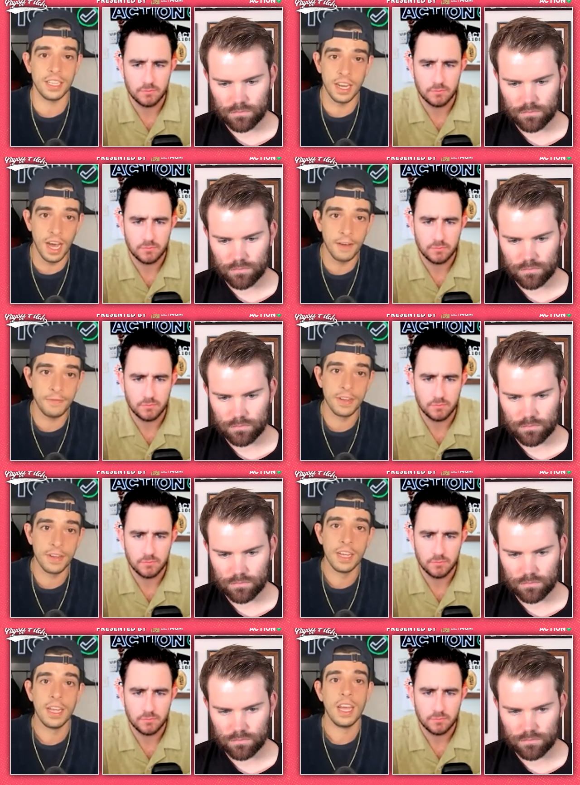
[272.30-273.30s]
Speaker 1: enough.
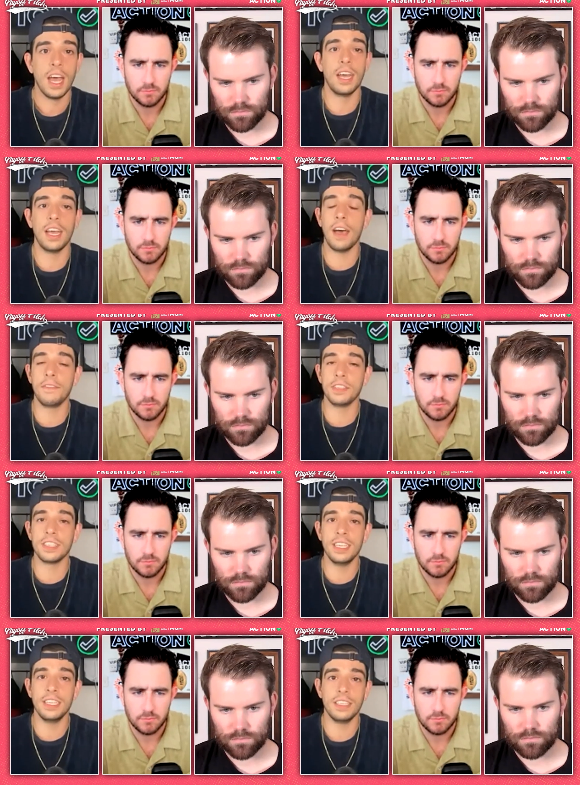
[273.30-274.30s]
Uh,
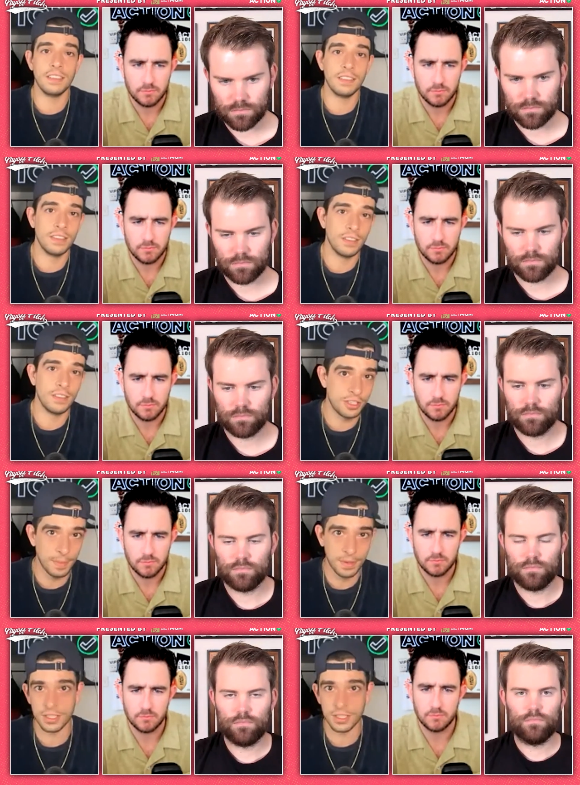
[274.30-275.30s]
obviously, there's
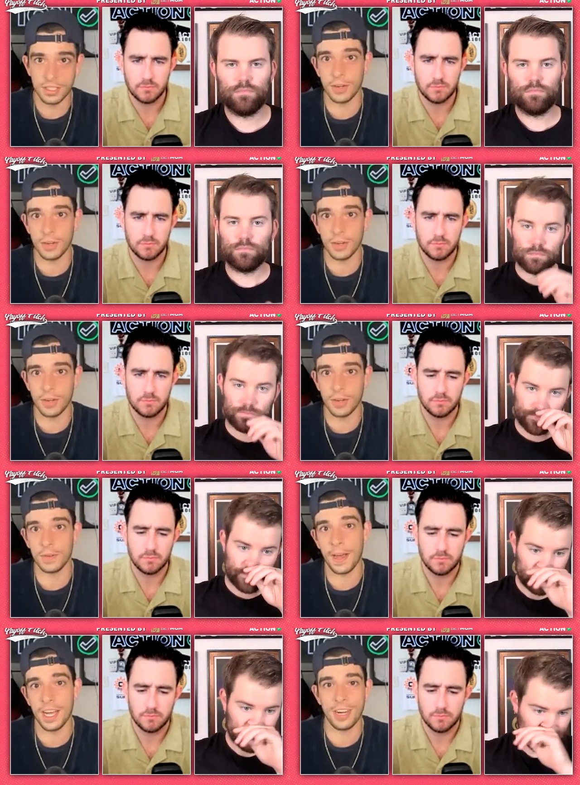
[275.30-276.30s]
some concern with the
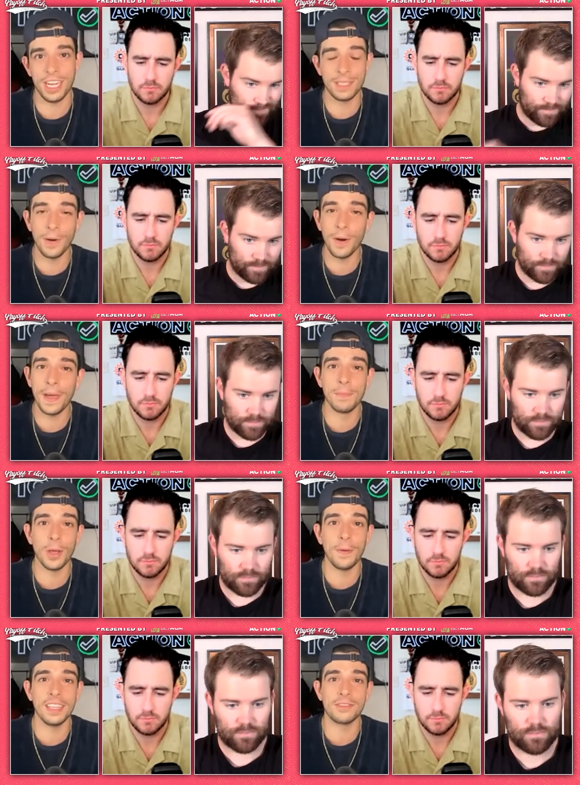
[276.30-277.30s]
Padres bullpen blowing
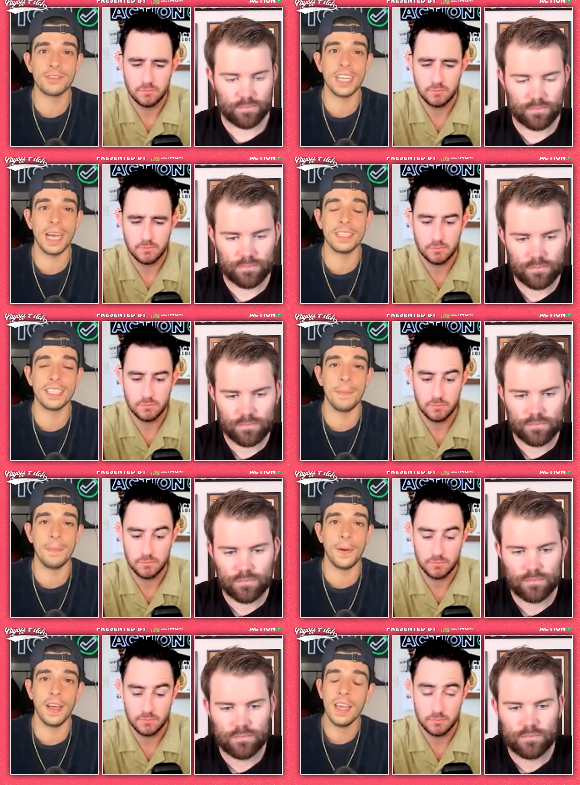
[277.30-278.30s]
leads from time to time,
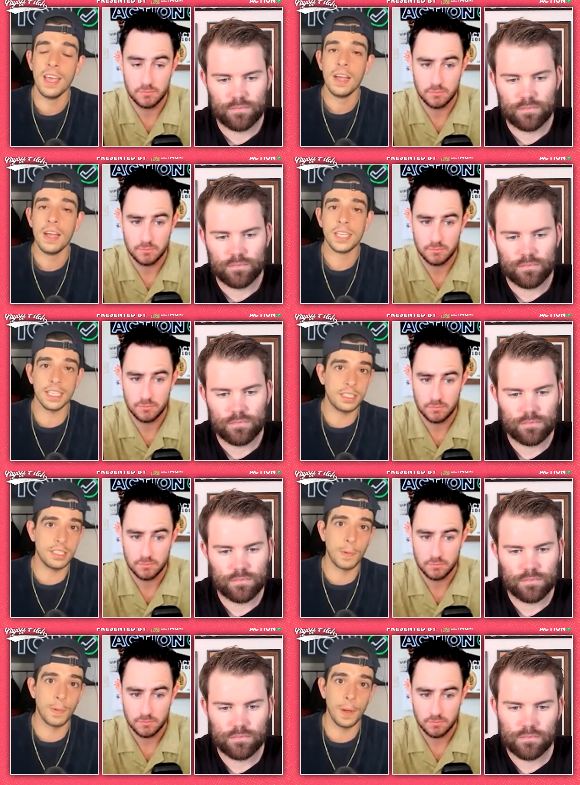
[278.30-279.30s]
but Texas's
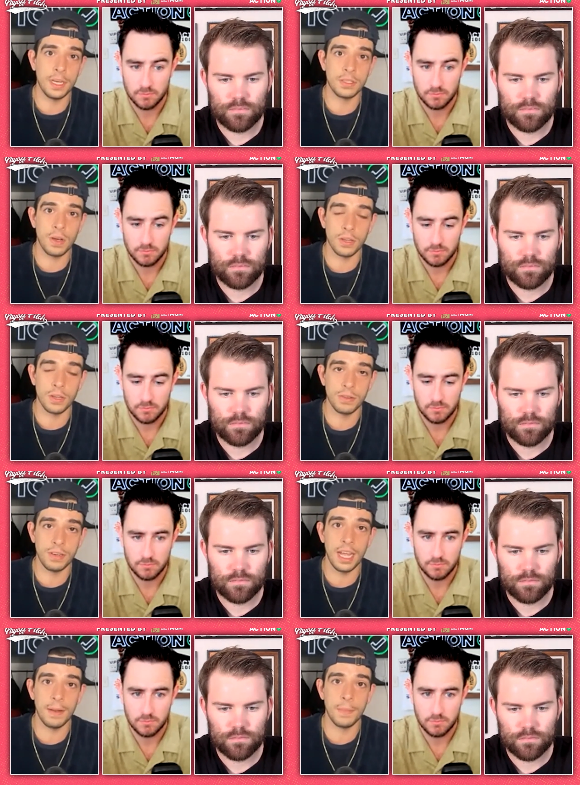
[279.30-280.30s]
bullpen is also
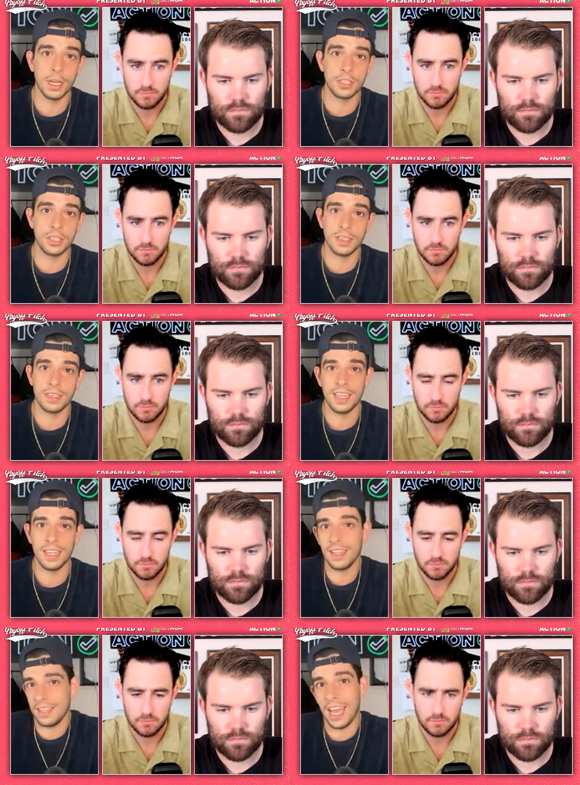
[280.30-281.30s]
not much,
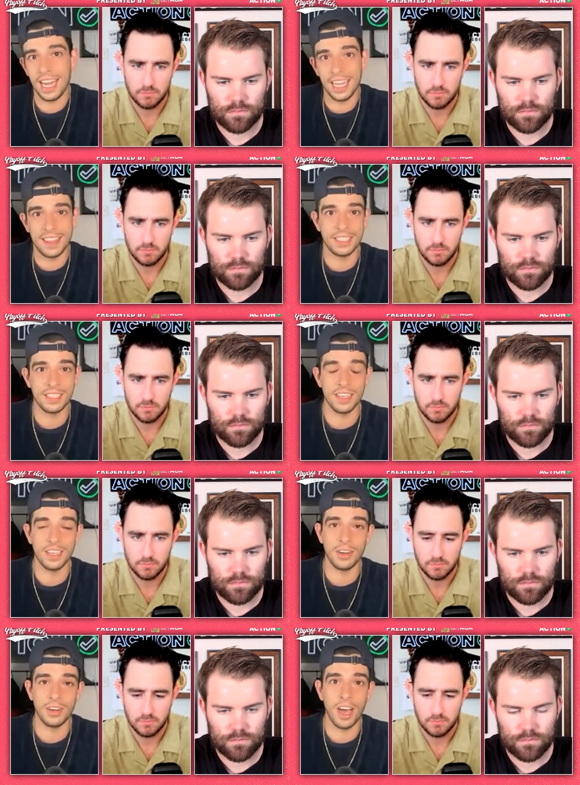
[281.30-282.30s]
not anything to
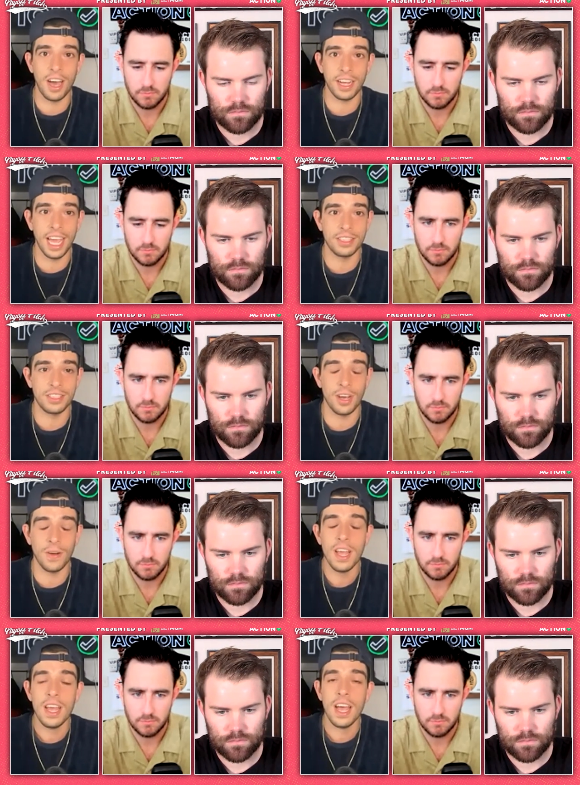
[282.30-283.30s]
you know gawk at.
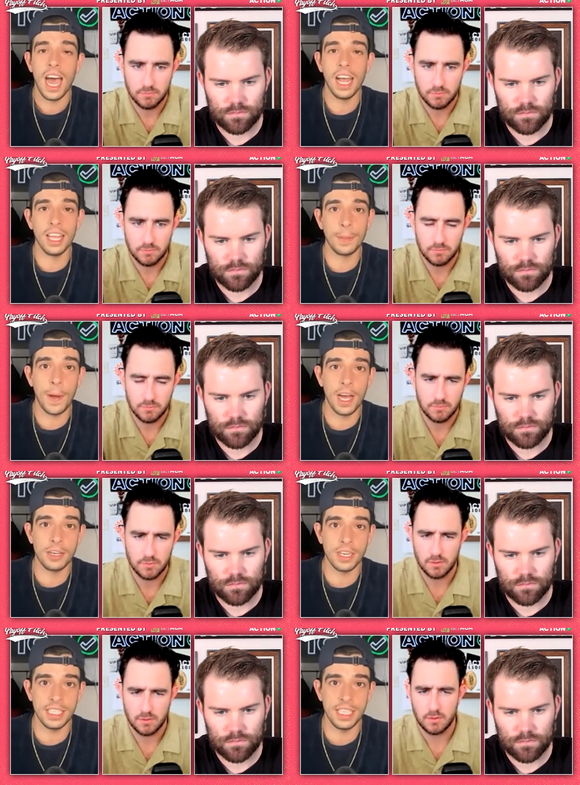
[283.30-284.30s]
So I like the
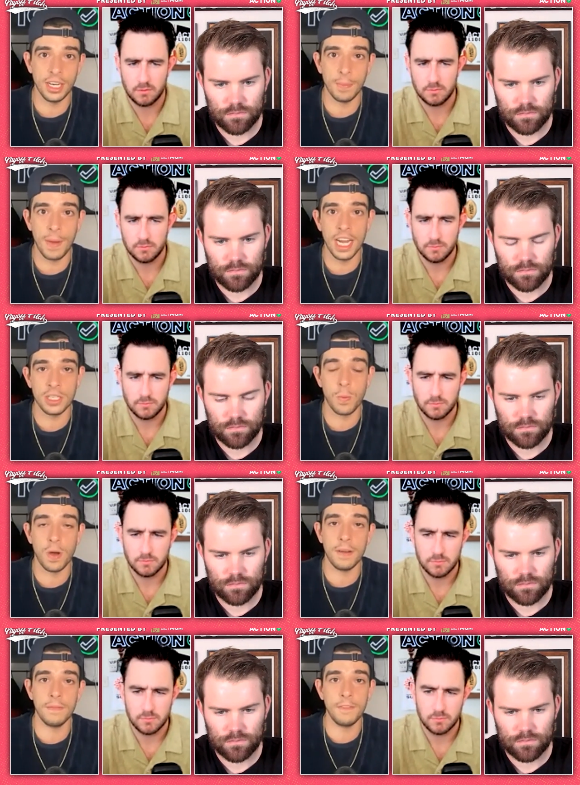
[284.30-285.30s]
Padres here, minus
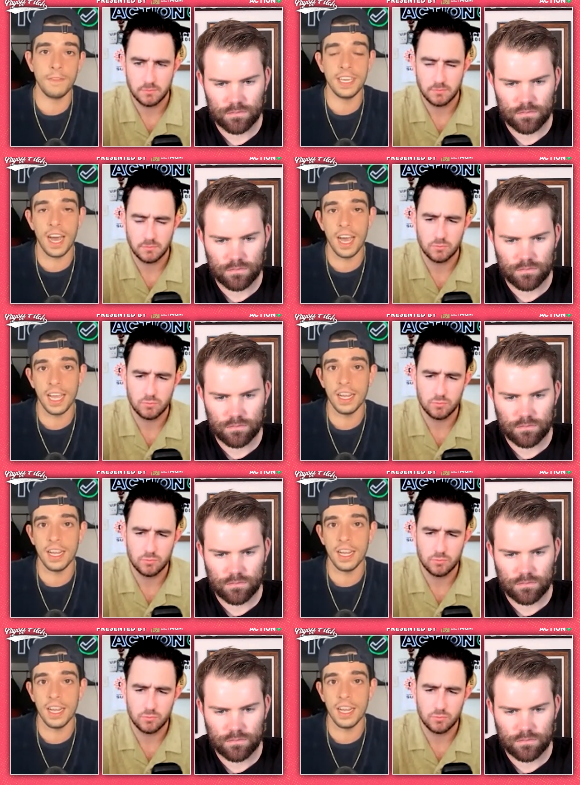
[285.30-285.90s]
one fifty-nine